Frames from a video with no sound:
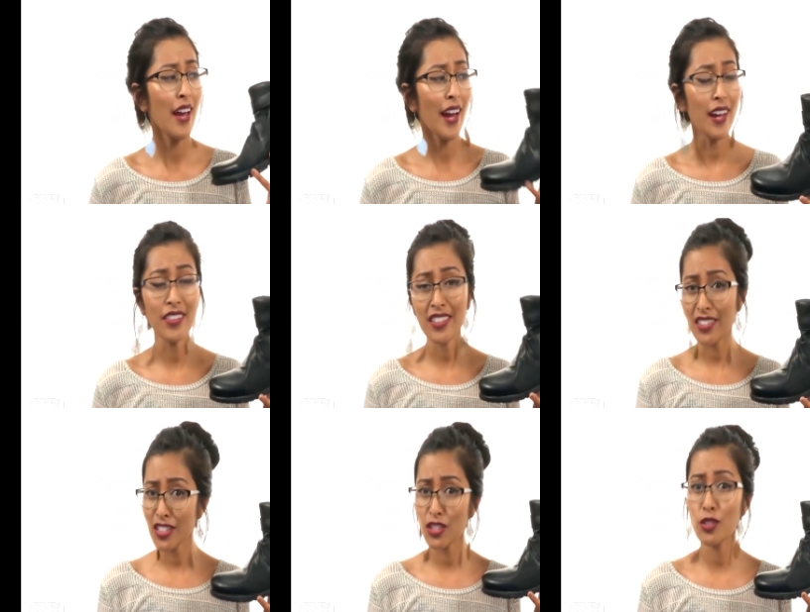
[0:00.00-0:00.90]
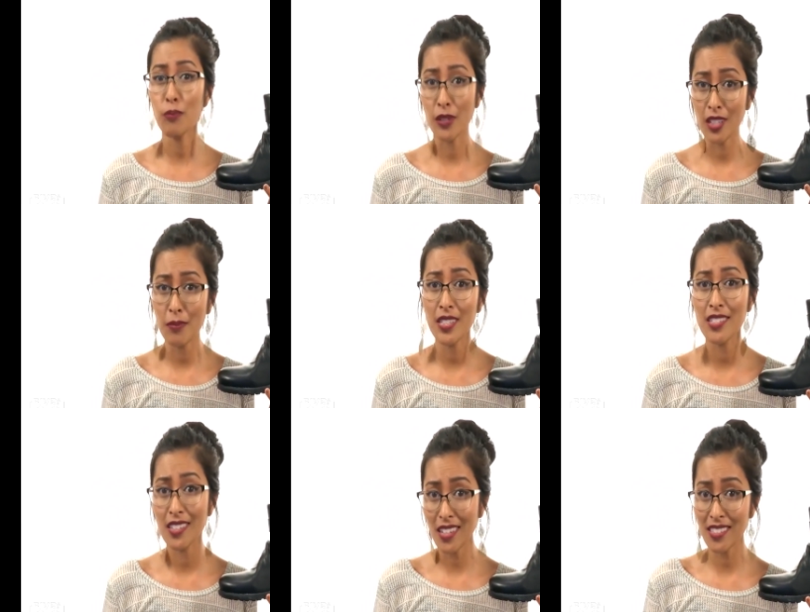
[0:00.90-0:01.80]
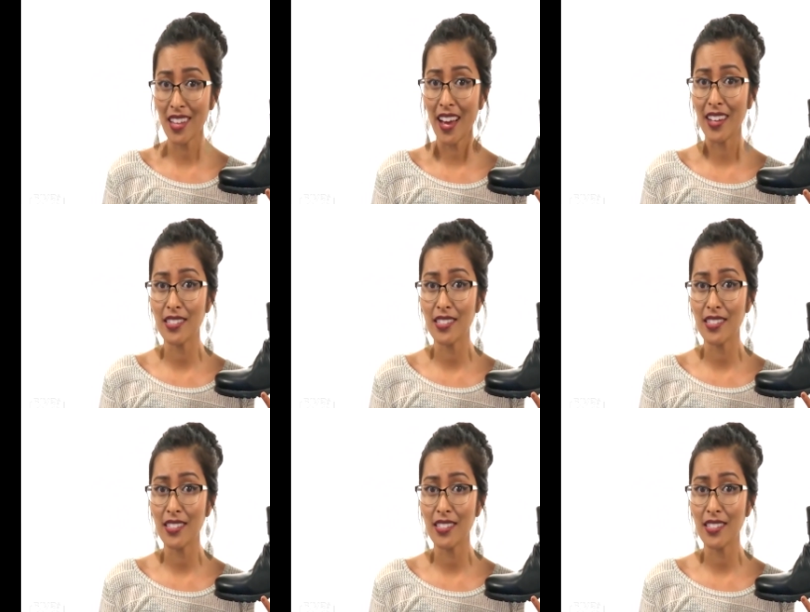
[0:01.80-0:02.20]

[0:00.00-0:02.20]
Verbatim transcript: I think this shoe pretty much does that.